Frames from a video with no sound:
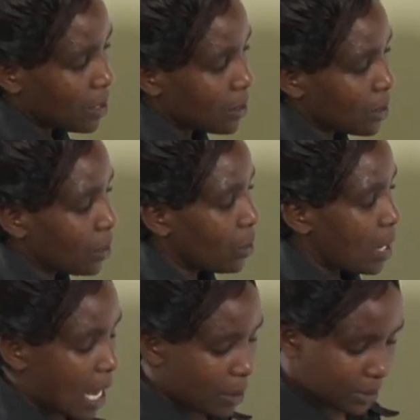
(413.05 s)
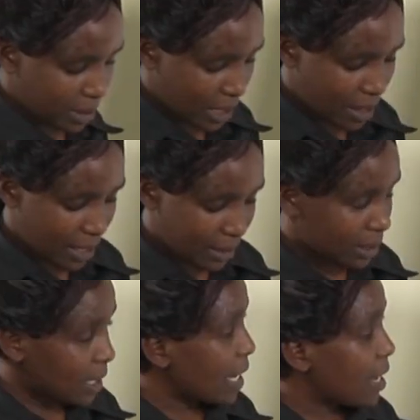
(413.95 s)
So I would say
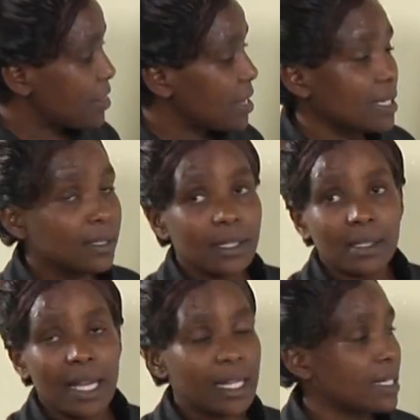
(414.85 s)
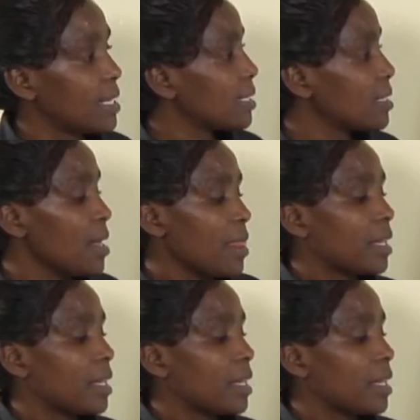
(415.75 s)
that the list is endless,